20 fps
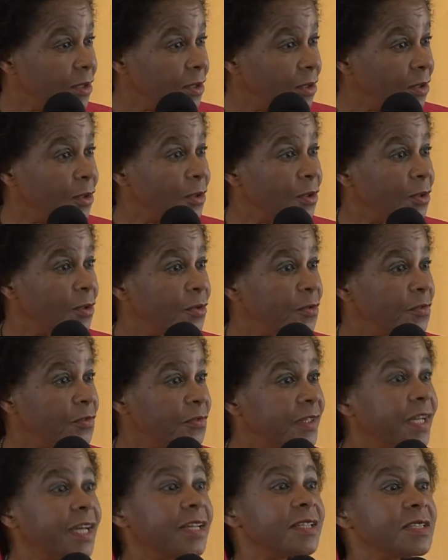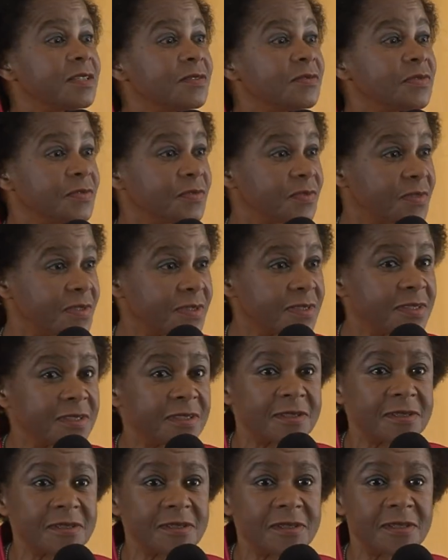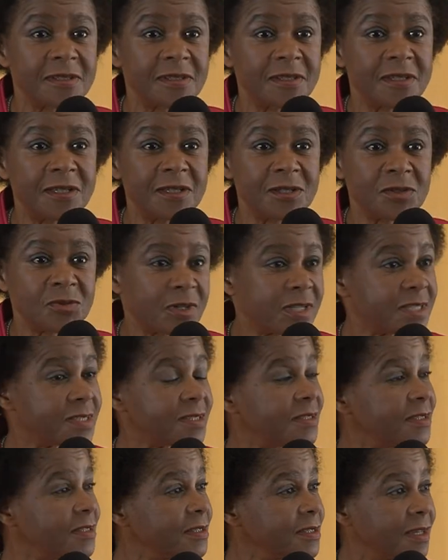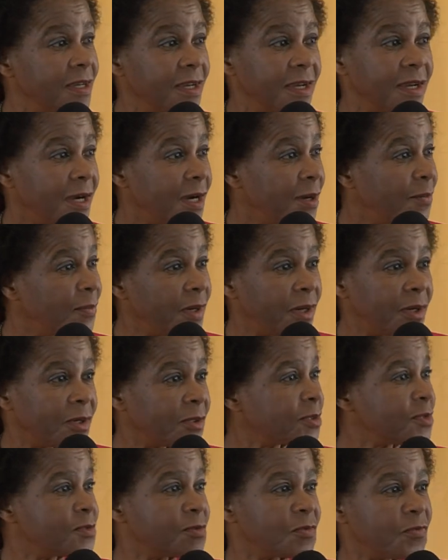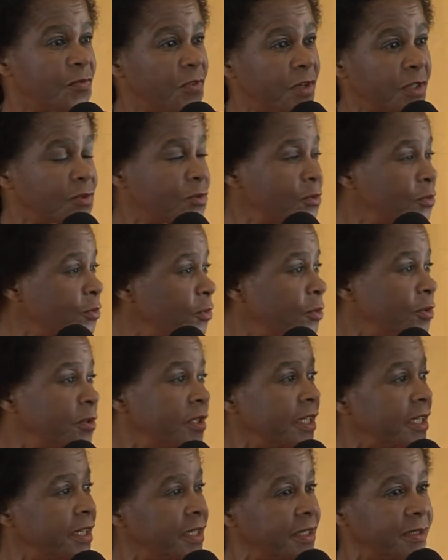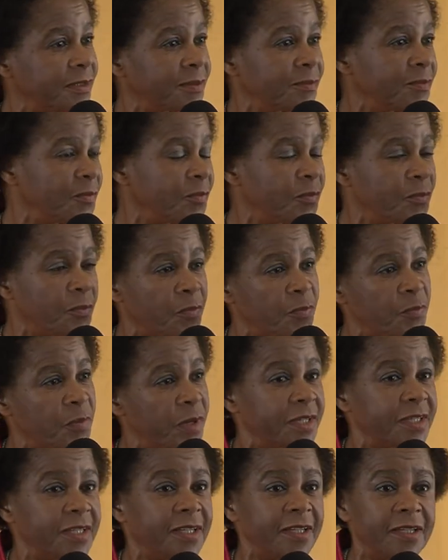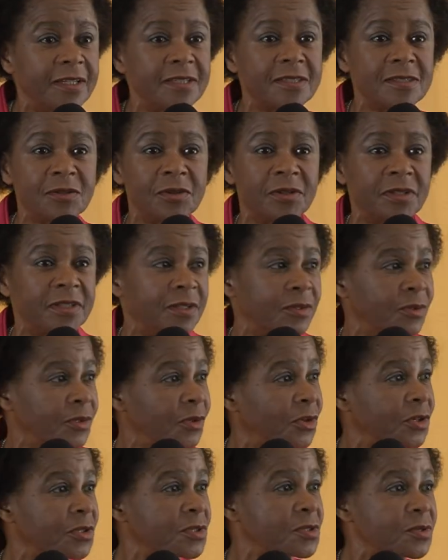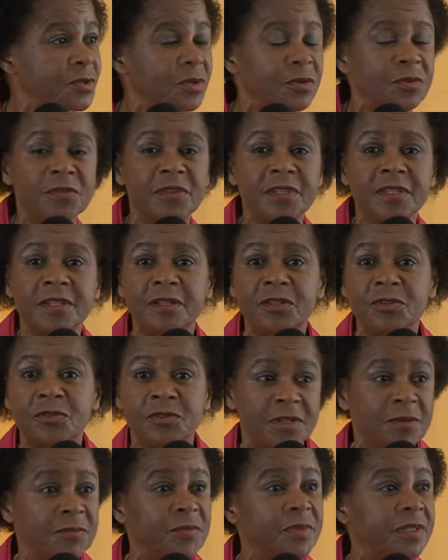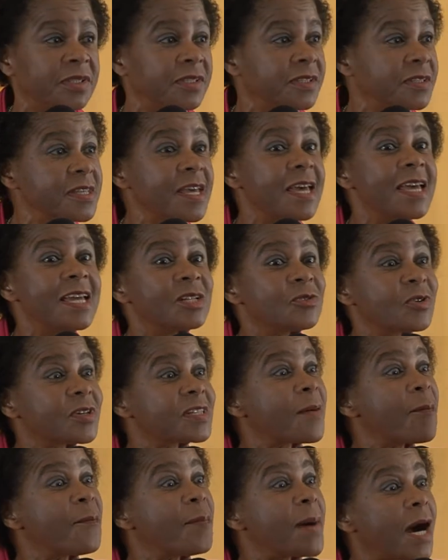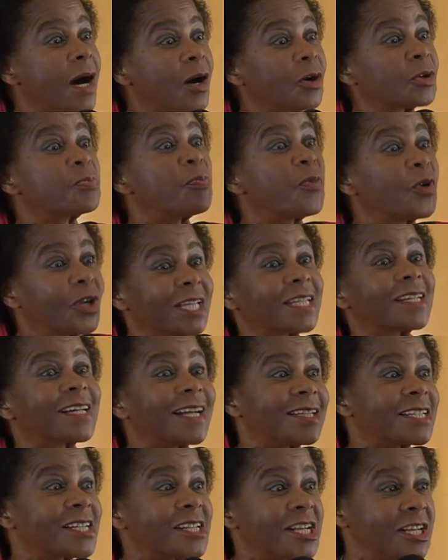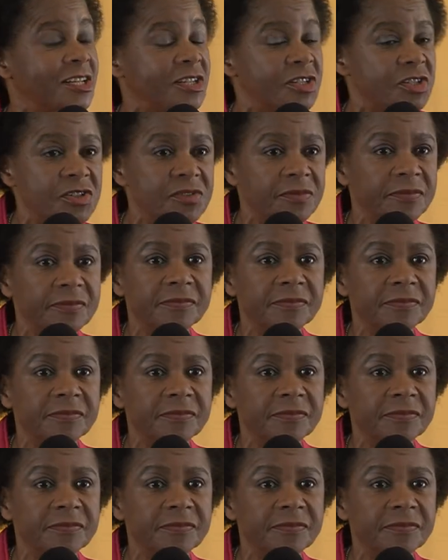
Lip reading: of 1956. It wasn't about fat cook and pancakes on the lawns of the Union Building. It was about political change.